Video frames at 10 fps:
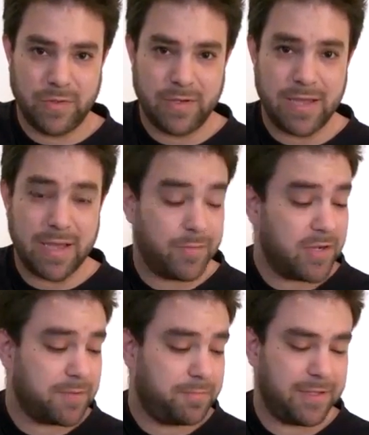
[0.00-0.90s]
Okay, I'm
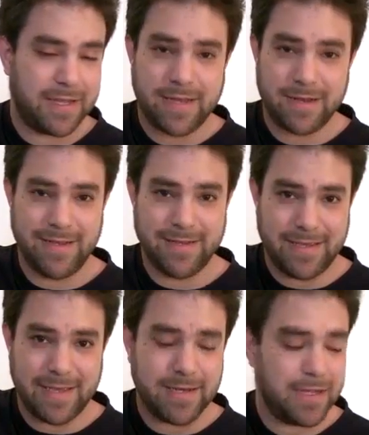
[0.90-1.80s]
gonna play it
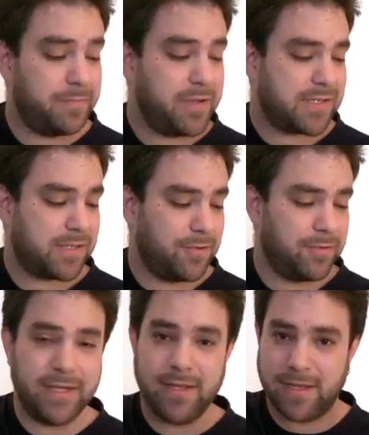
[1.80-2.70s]
again a bit
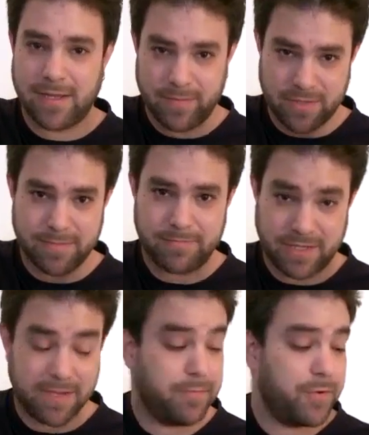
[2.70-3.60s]
slowly. I'm gonna
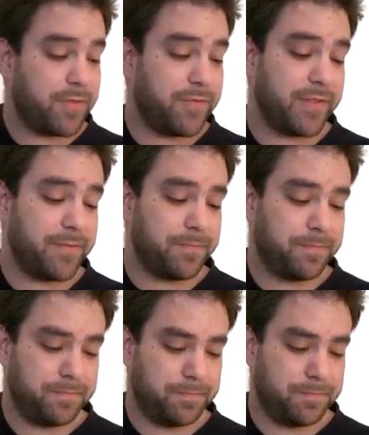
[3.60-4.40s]
play both of them.